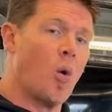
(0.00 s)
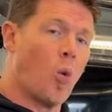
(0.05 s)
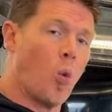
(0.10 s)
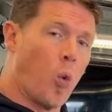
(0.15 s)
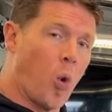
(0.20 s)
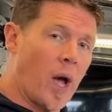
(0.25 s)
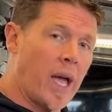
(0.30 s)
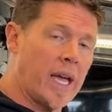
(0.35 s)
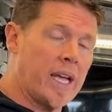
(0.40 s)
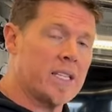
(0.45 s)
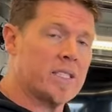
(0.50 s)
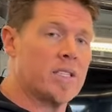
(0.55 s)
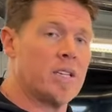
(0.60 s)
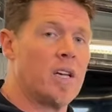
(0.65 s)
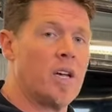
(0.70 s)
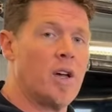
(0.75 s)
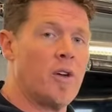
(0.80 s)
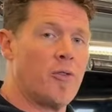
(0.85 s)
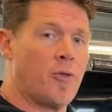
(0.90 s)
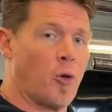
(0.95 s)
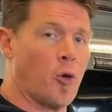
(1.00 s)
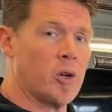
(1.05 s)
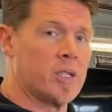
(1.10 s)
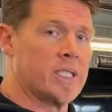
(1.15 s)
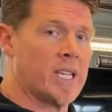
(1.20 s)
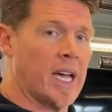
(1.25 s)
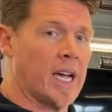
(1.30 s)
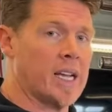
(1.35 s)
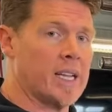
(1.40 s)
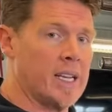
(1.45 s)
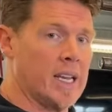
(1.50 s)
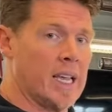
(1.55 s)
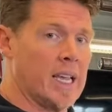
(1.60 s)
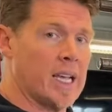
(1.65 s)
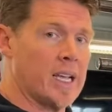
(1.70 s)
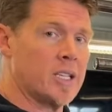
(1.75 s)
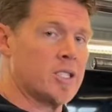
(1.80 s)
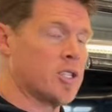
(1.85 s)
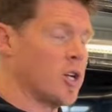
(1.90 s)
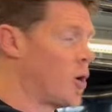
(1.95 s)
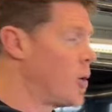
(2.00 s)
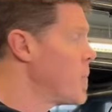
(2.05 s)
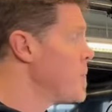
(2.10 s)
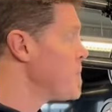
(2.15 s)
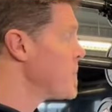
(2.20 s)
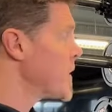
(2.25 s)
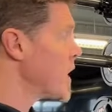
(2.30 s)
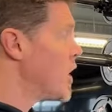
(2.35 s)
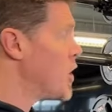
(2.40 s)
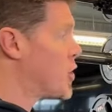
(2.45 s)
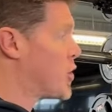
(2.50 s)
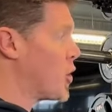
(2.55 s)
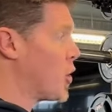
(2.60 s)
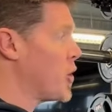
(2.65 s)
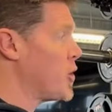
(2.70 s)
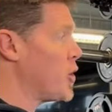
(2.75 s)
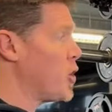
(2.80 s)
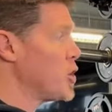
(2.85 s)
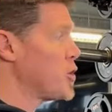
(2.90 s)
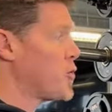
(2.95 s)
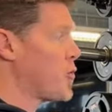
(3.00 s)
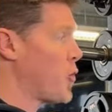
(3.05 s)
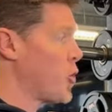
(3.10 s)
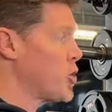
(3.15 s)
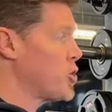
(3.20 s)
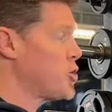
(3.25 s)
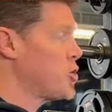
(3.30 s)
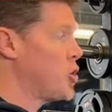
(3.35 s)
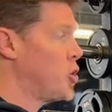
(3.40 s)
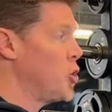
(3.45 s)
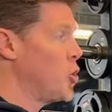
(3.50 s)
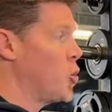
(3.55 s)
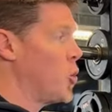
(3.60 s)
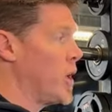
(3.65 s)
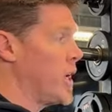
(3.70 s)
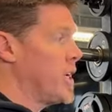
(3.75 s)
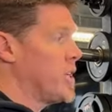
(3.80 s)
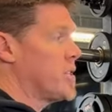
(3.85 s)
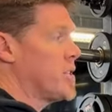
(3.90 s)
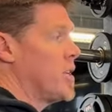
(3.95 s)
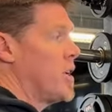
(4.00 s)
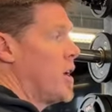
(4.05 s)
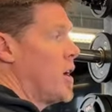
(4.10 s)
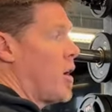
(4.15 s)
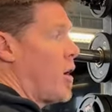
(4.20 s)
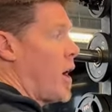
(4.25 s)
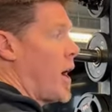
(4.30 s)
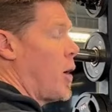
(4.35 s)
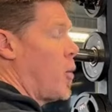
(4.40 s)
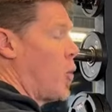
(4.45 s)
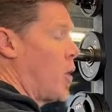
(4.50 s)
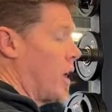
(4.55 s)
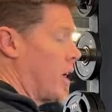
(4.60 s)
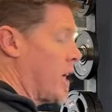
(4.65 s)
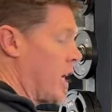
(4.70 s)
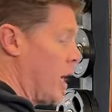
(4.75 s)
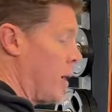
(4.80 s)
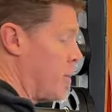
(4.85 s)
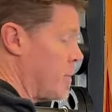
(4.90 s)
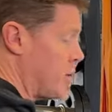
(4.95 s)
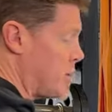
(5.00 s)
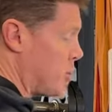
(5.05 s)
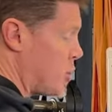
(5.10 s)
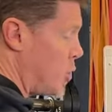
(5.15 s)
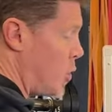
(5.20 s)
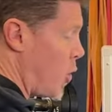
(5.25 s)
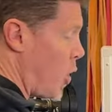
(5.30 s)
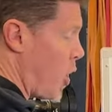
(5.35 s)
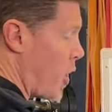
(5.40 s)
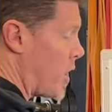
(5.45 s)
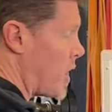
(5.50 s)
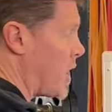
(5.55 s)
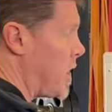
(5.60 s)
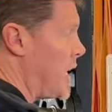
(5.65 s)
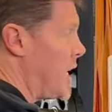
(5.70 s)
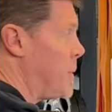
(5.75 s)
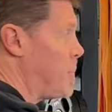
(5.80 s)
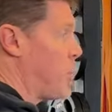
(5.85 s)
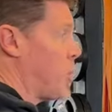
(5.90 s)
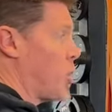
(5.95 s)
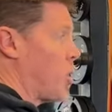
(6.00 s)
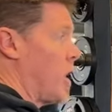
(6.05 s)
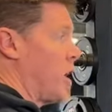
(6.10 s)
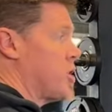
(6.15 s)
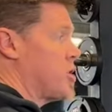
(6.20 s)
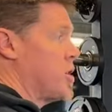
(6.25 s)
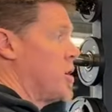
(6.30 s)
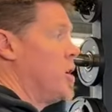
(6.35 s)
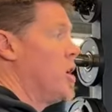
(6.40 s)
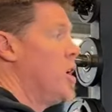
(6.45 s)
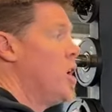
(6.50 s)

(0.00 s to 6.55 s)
weight for technique. So during those first 2 weeks, all right, when it comes to our clean progression,